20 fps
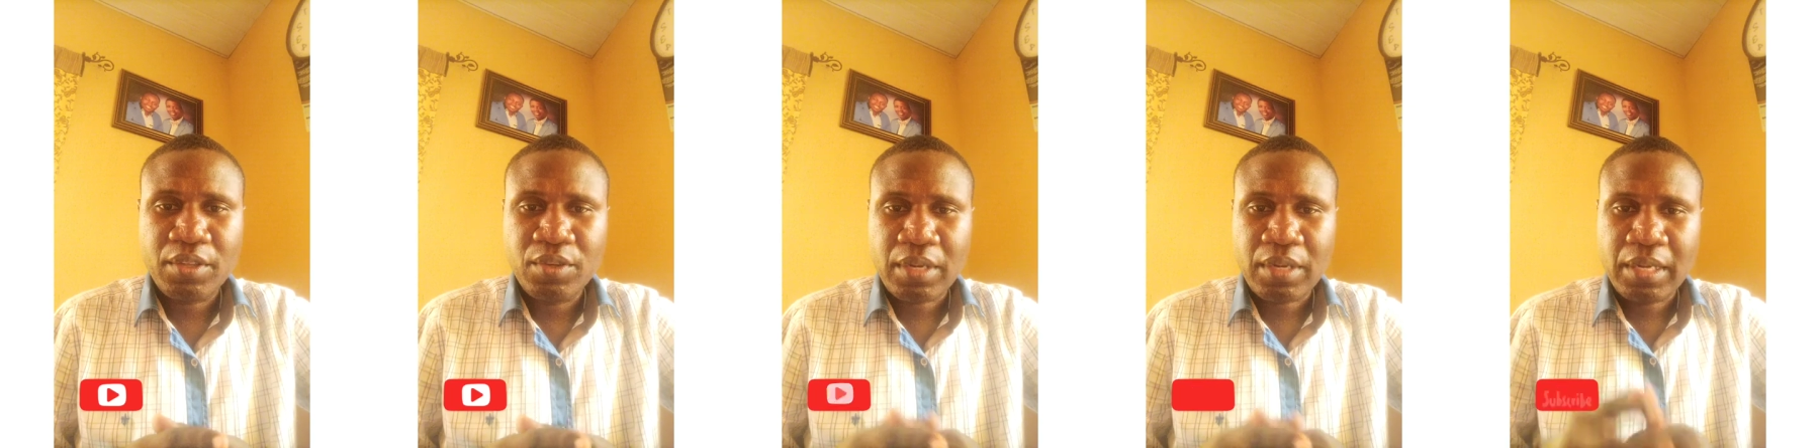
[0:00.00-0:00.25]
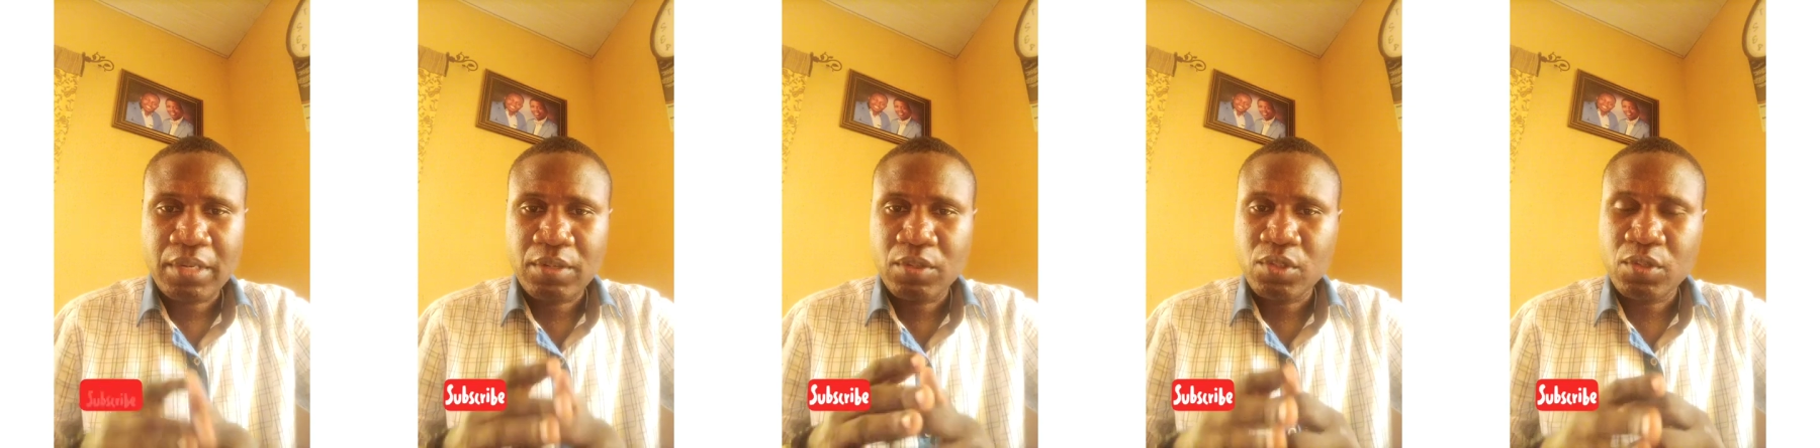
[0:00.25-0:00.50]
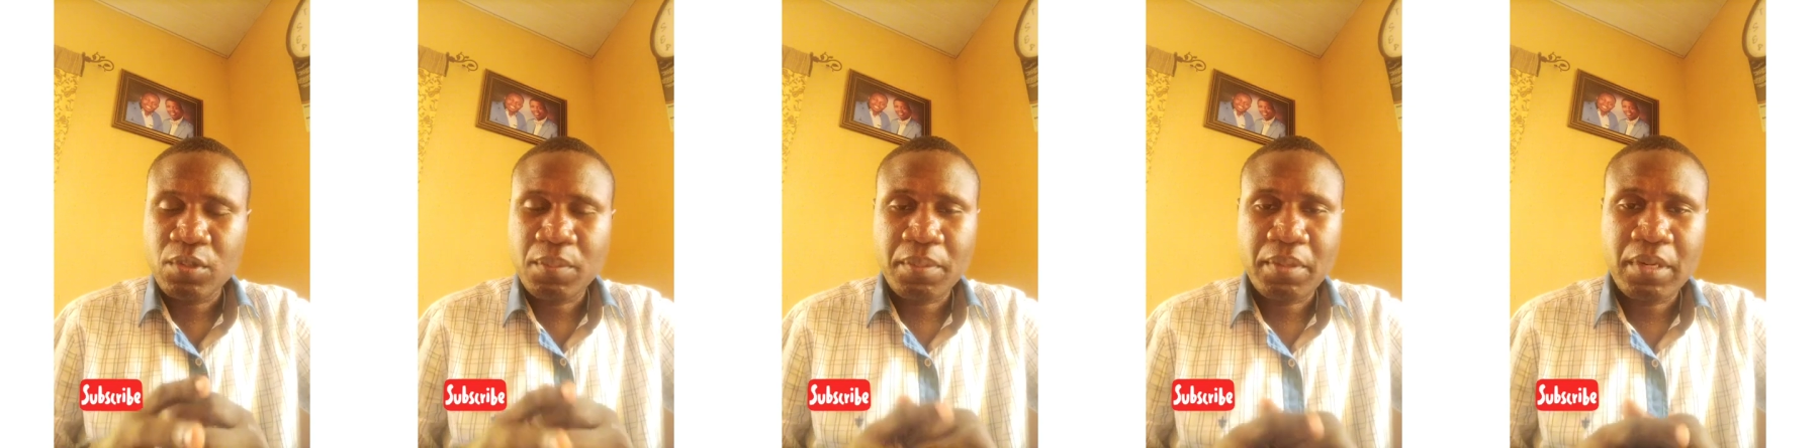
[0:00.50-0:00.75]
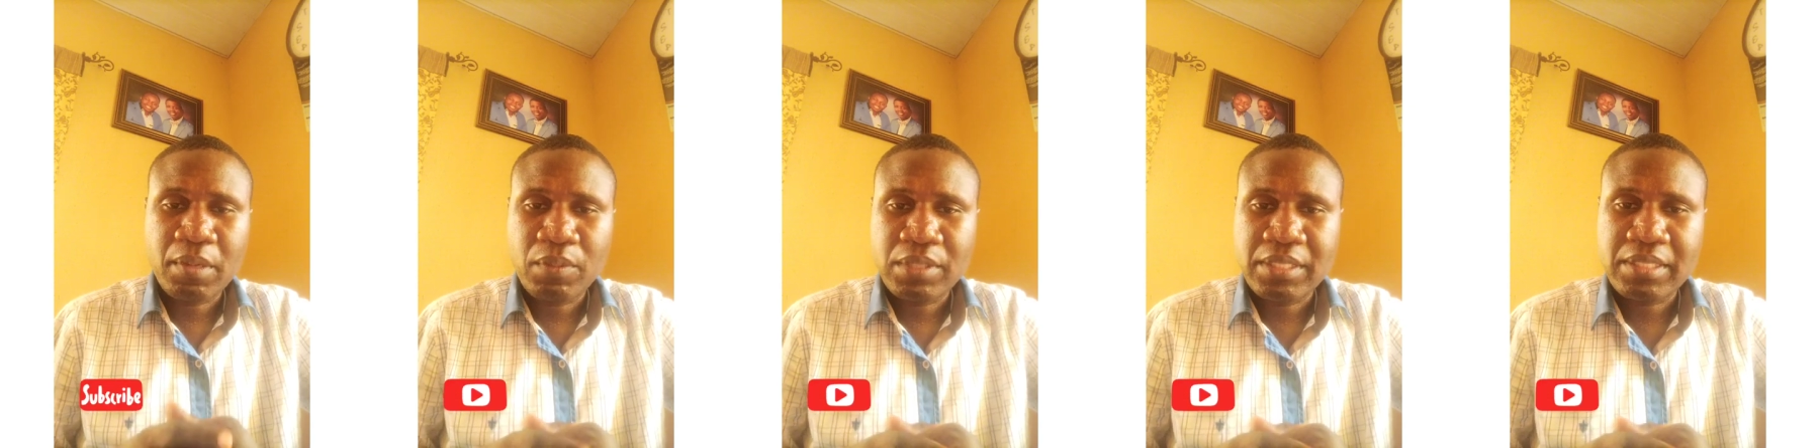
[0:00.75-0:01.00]
You can also
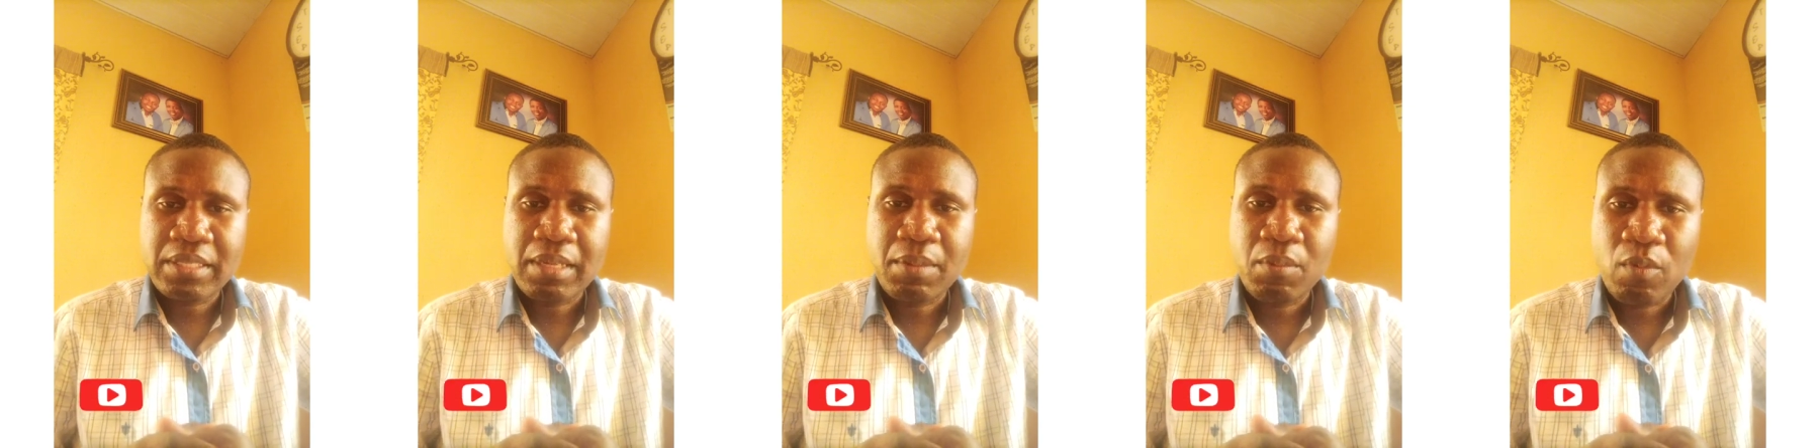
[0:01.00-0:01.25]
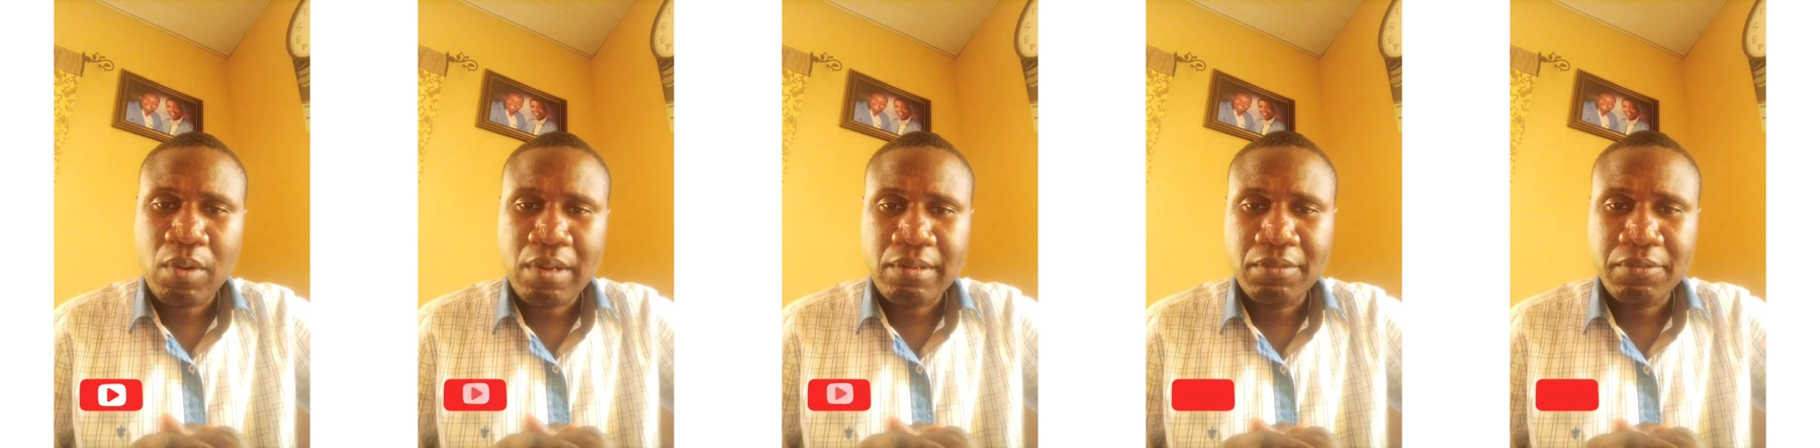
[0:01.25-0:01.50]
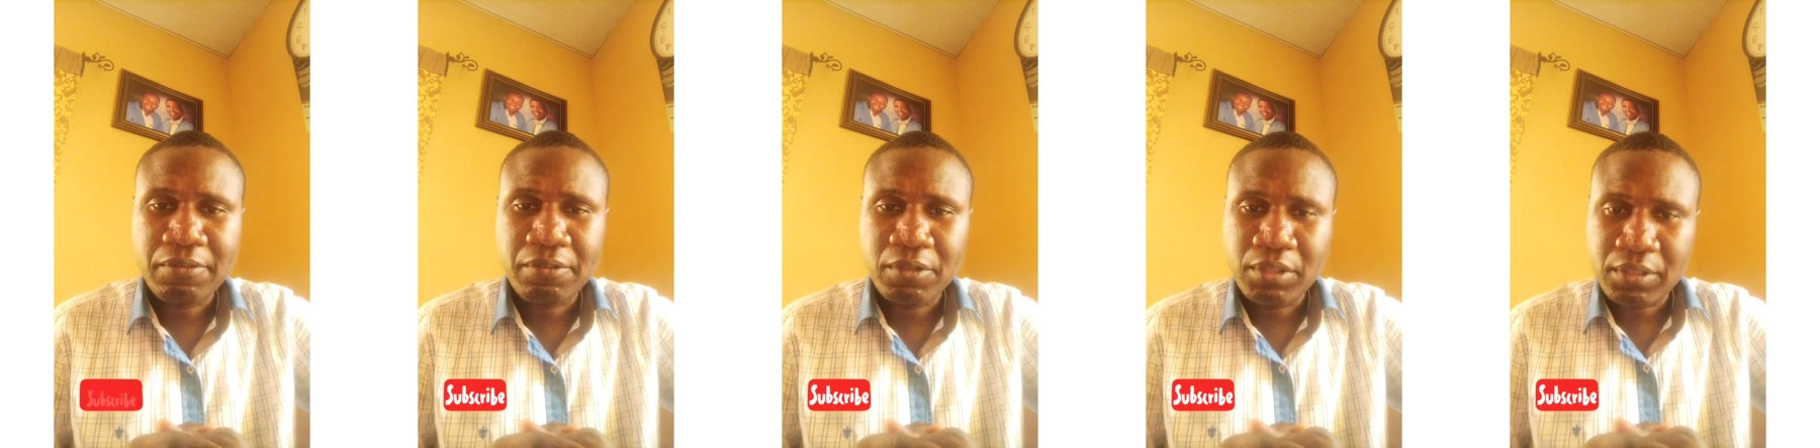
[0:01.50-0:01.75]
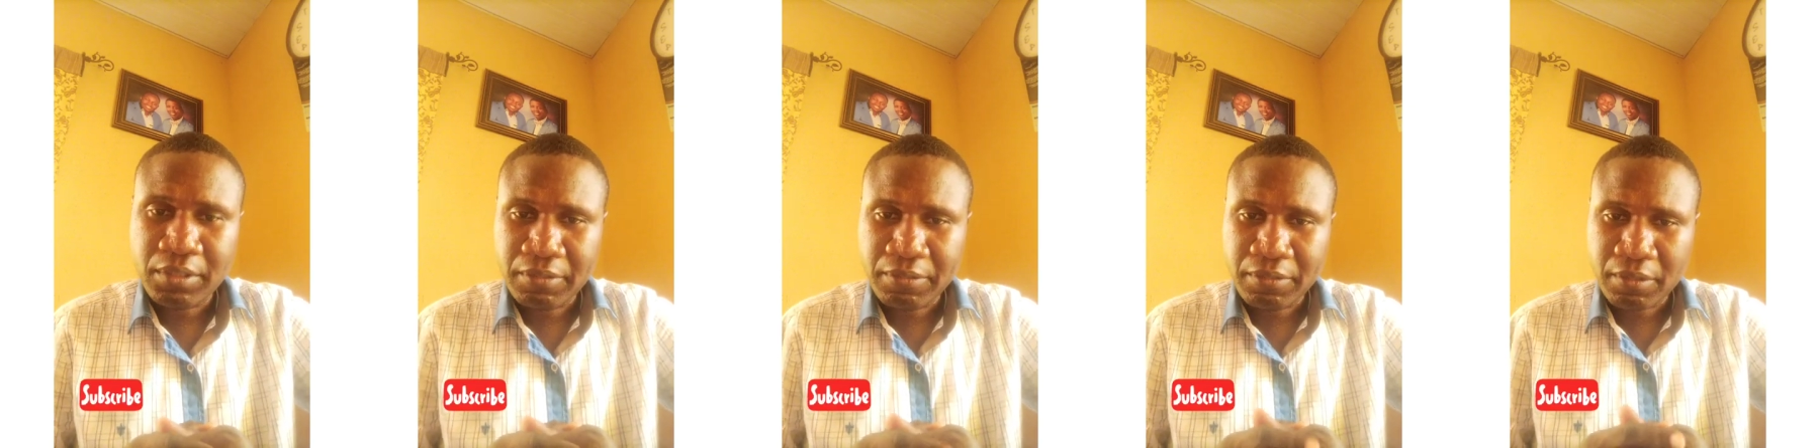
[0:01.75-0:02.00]
pray with Psalm
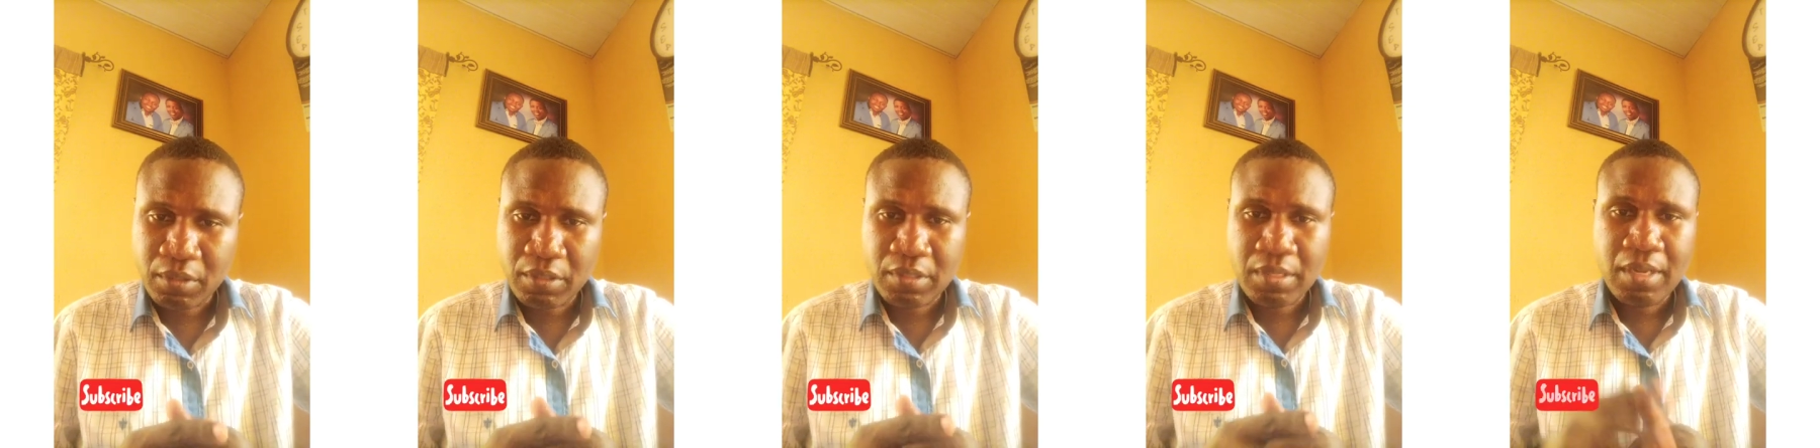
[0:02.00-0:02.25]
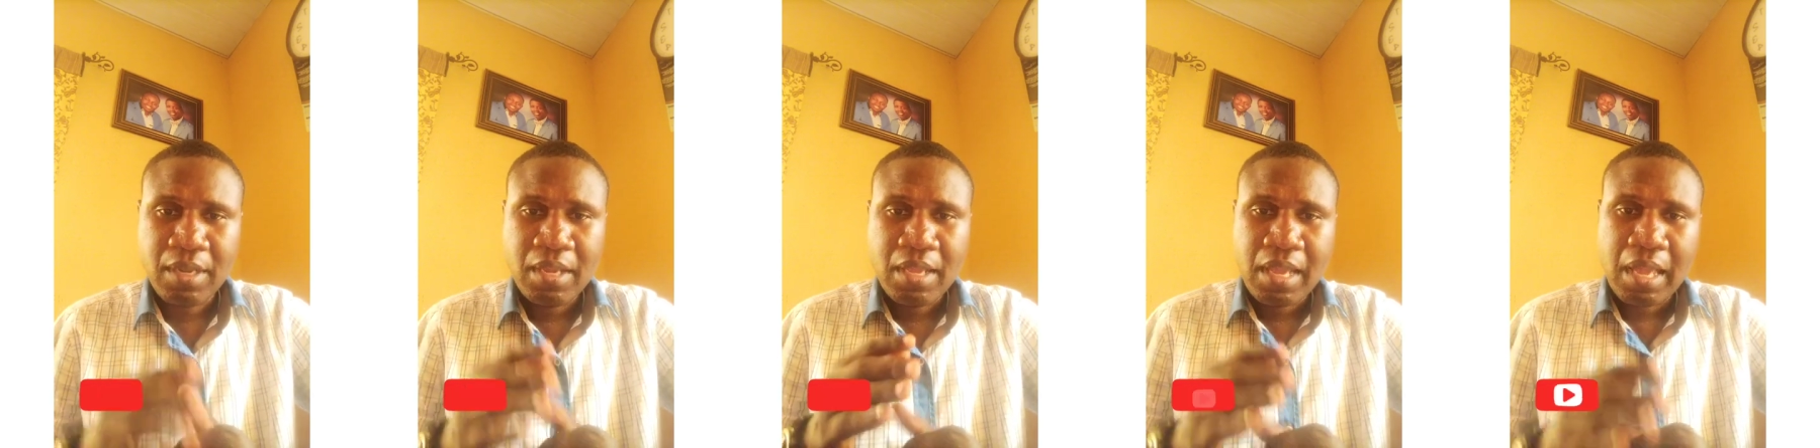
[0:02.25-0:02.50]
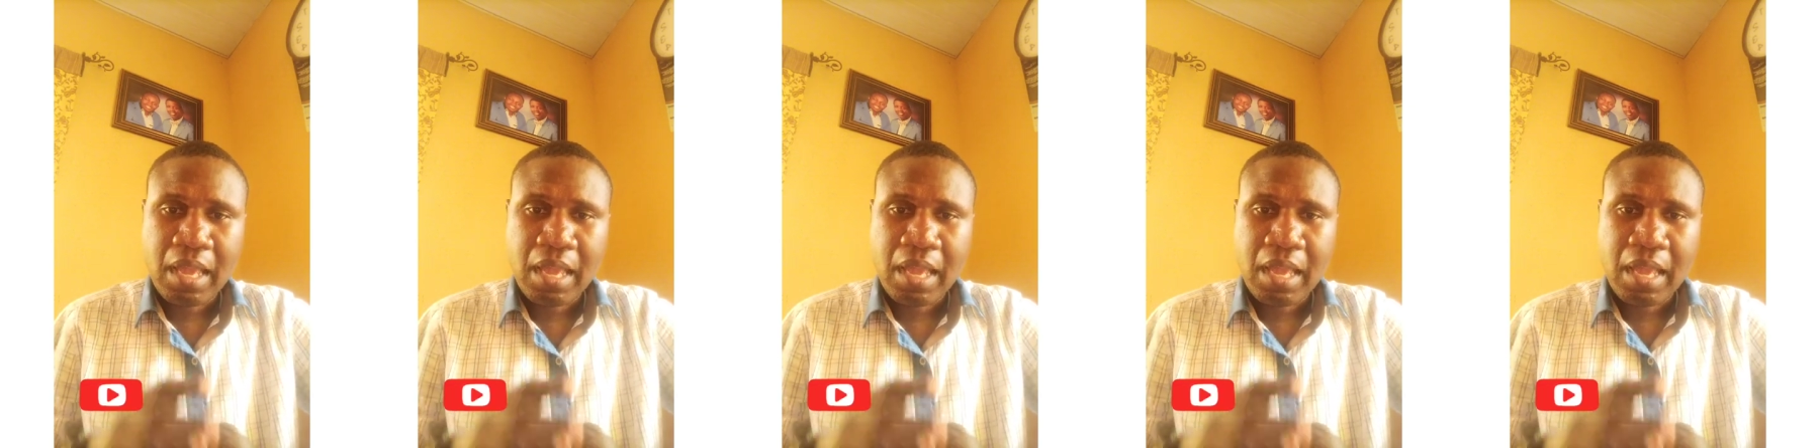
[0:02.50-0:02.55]
144